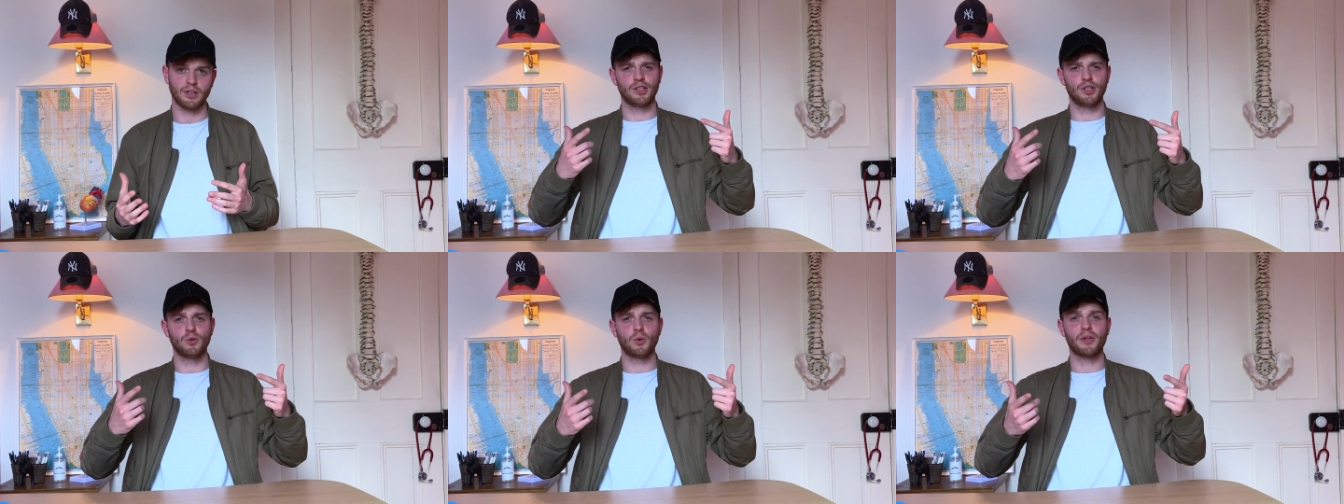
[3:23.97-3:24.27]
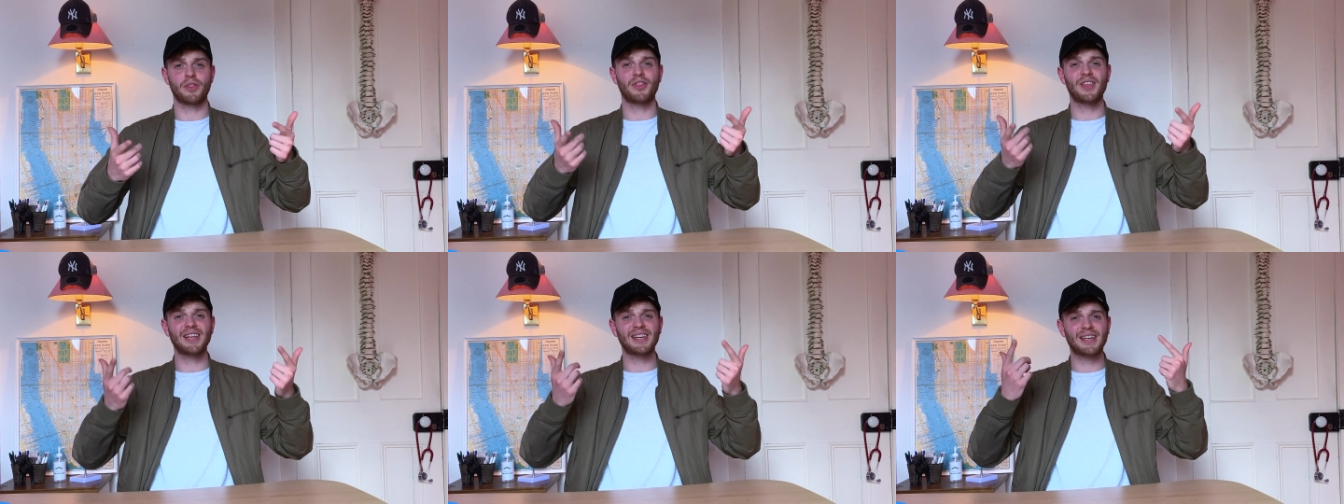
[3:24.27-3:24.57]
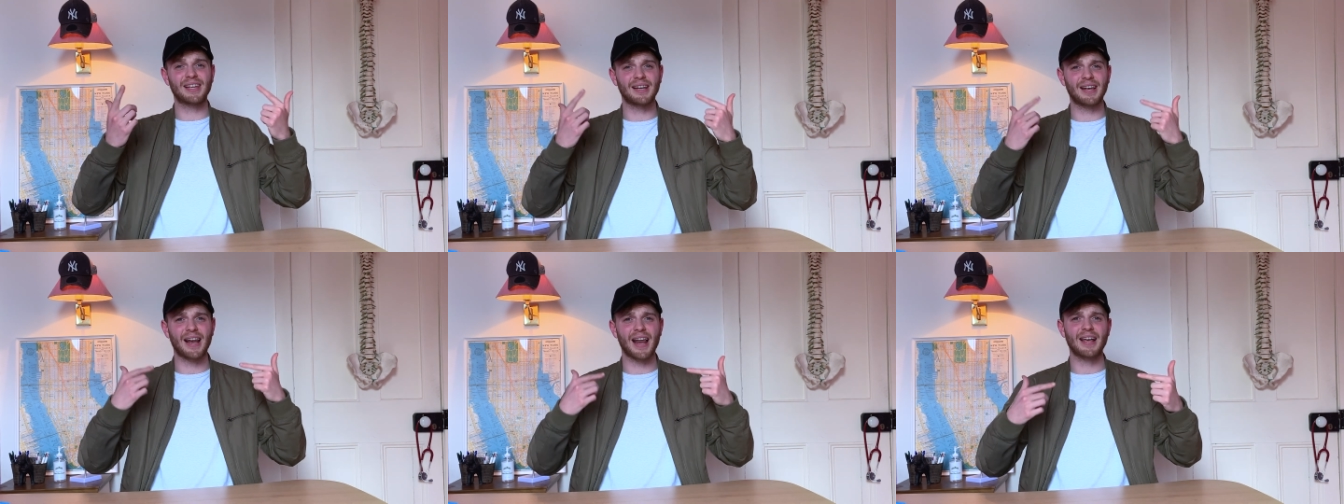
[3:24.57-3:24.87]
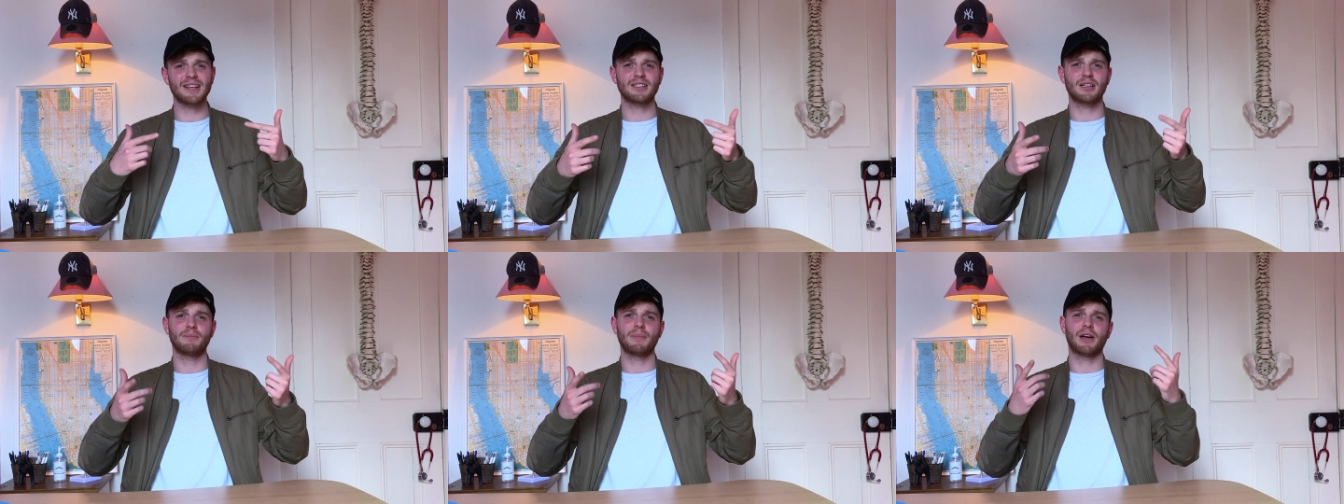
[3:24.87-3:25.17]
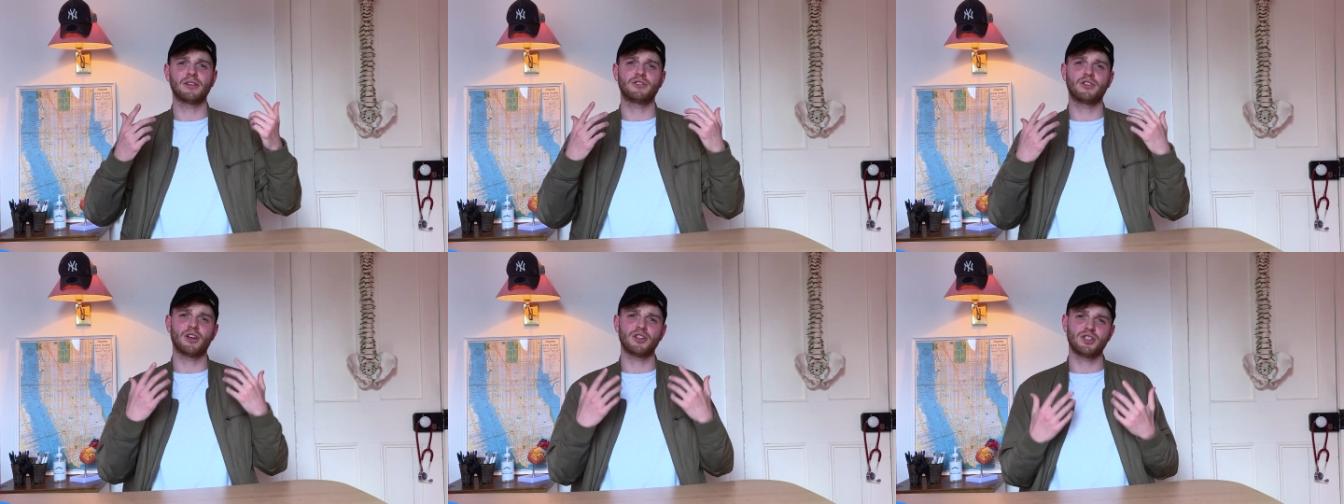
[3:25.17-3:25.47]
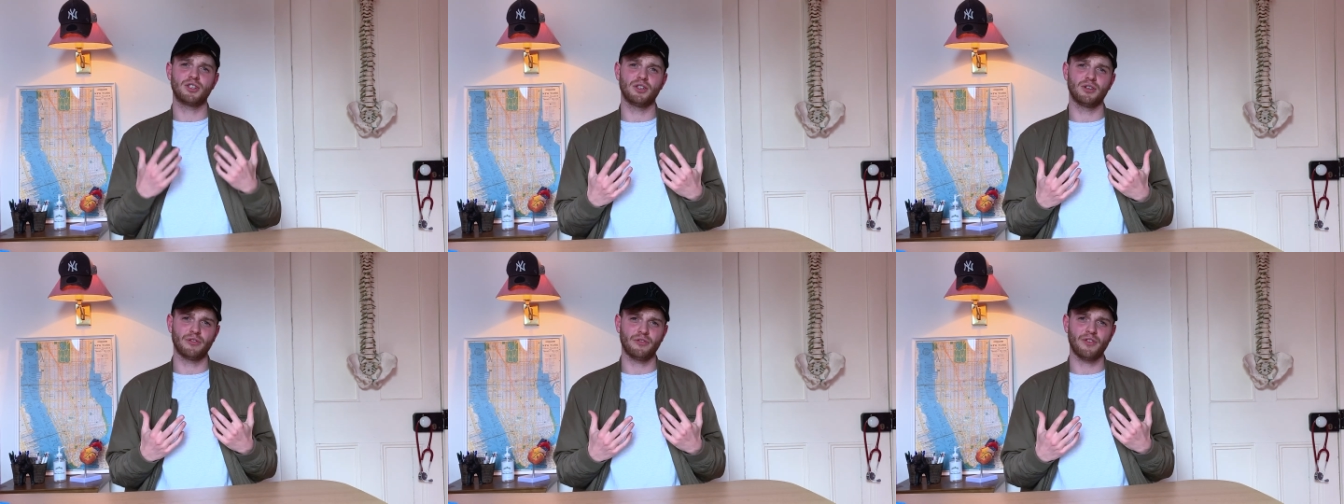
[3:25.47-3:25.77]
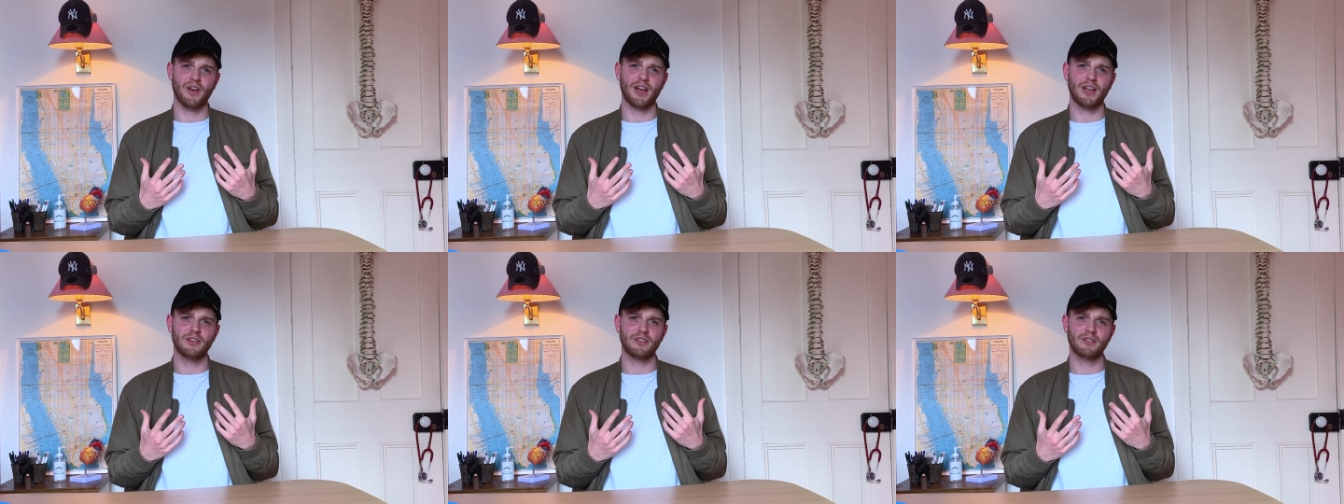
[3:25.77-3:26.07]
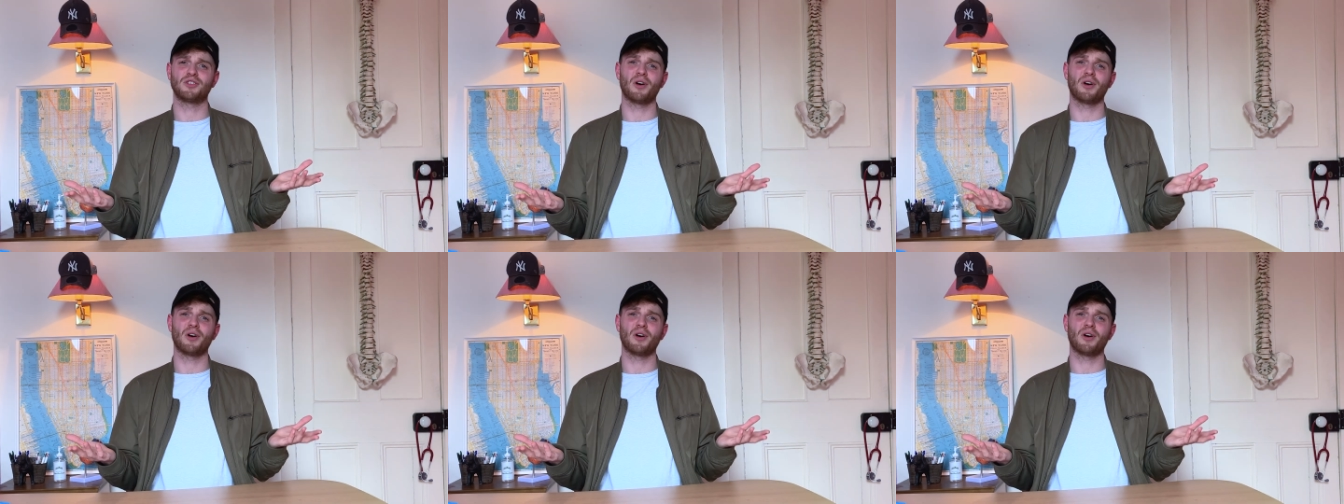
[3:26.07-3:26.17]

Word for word: you are thinking less about touching your face.